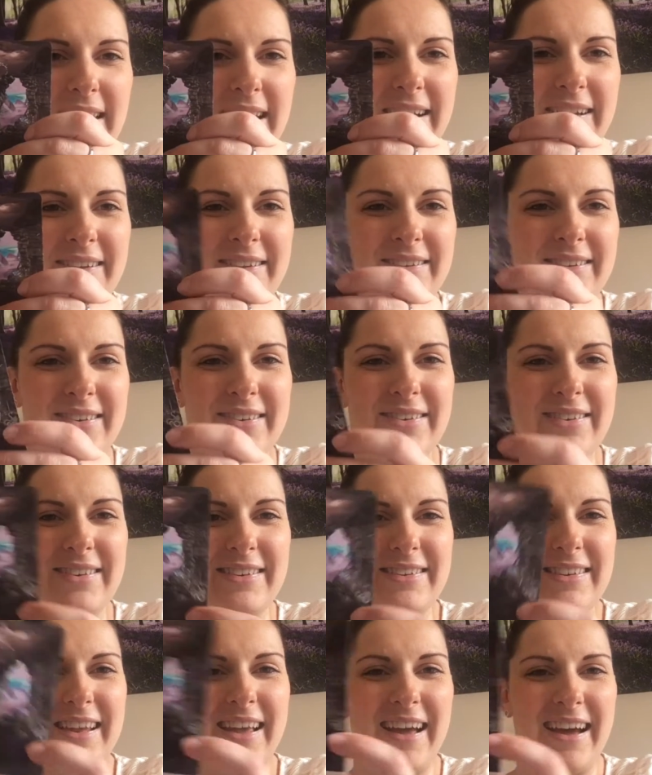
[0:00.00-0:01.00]
How cool
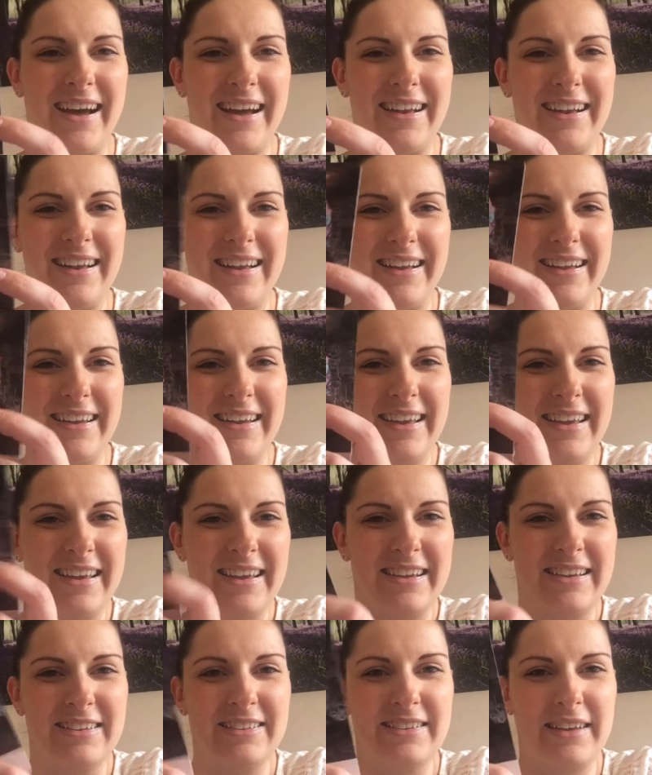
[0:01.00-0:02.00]
is that? Like,
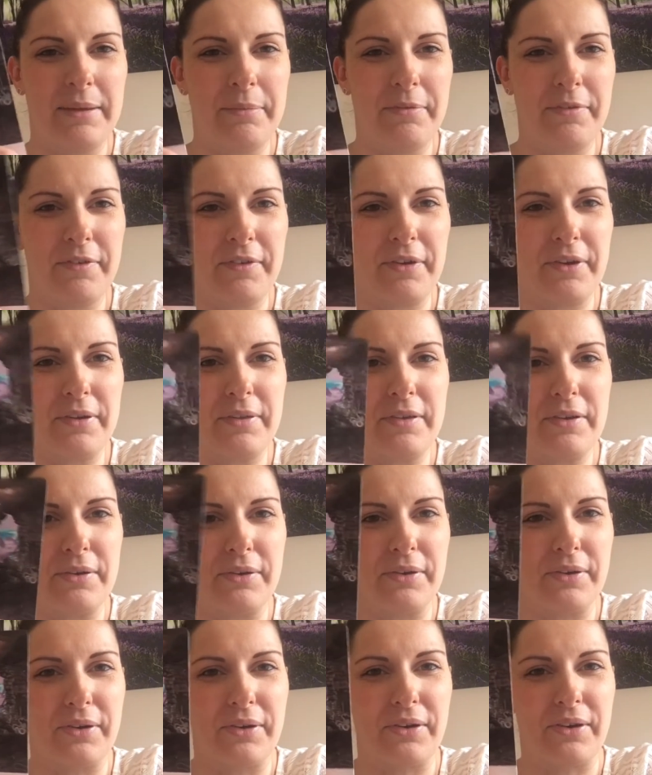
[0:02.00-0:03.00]
step through the
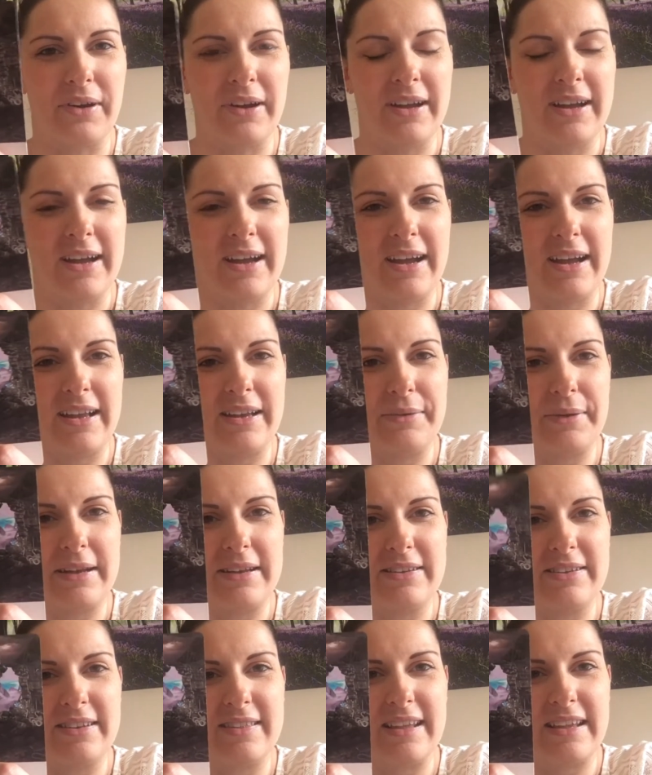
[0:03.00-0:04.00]
door and you
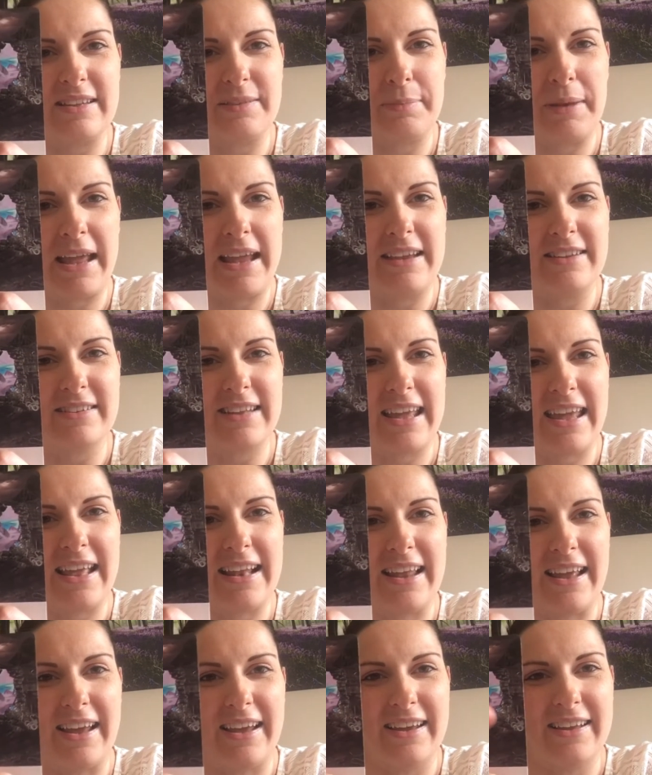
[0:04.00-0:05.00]
enter this place
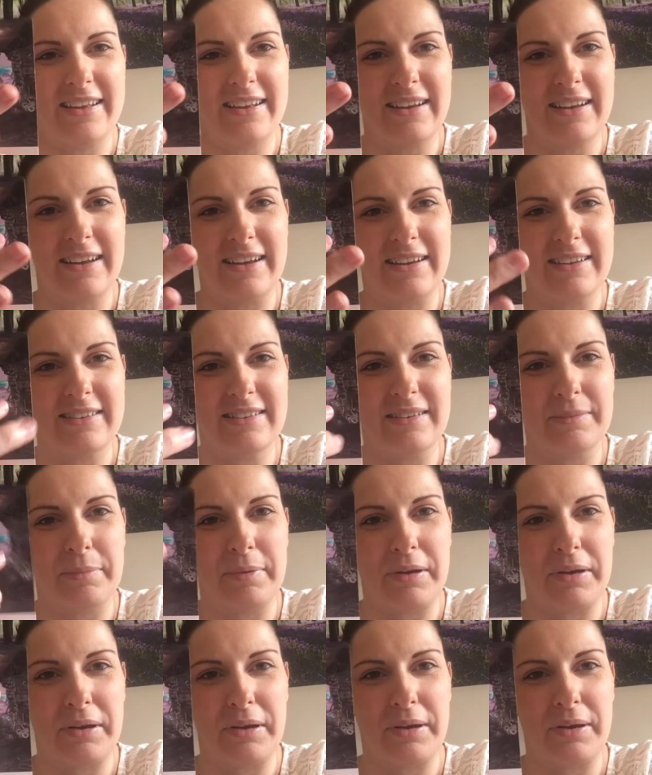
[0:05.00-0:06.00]
here, looks
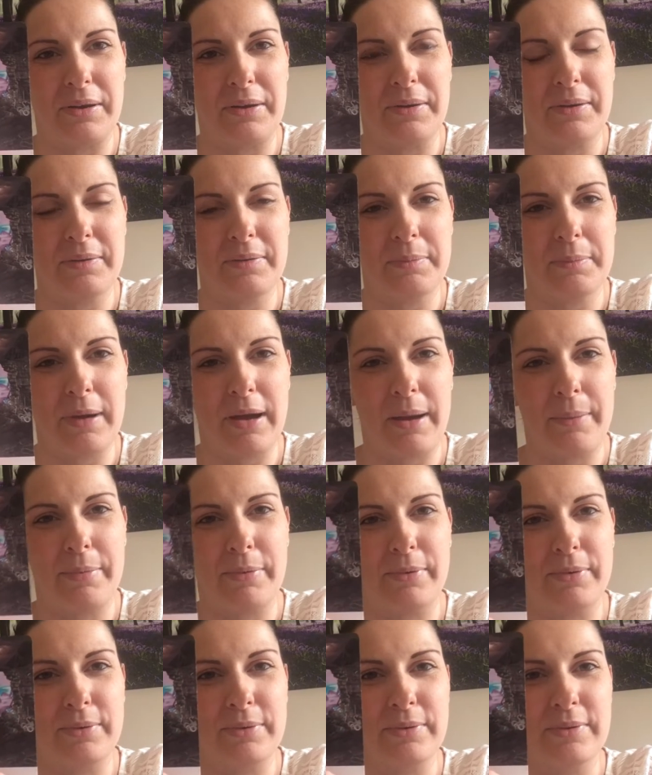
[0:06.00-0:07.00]
blue,
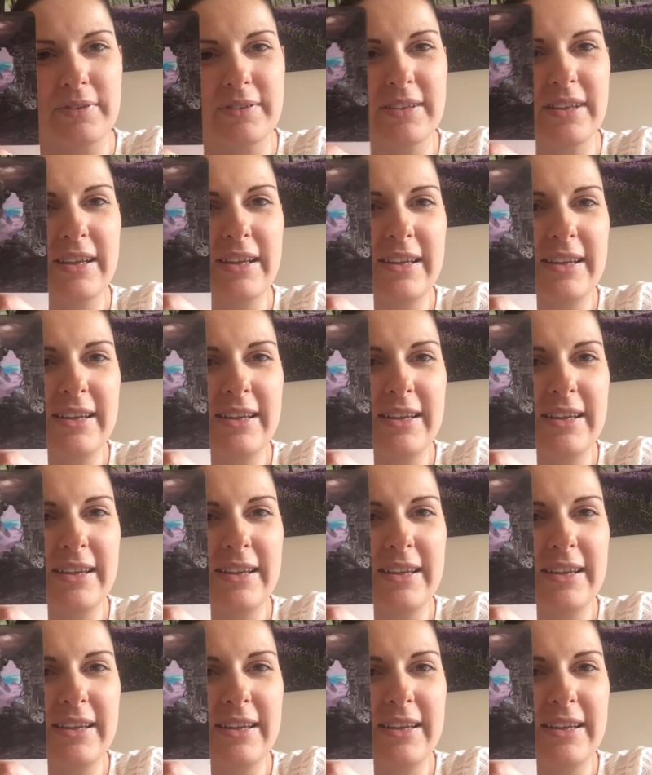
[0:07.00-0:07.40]
purples,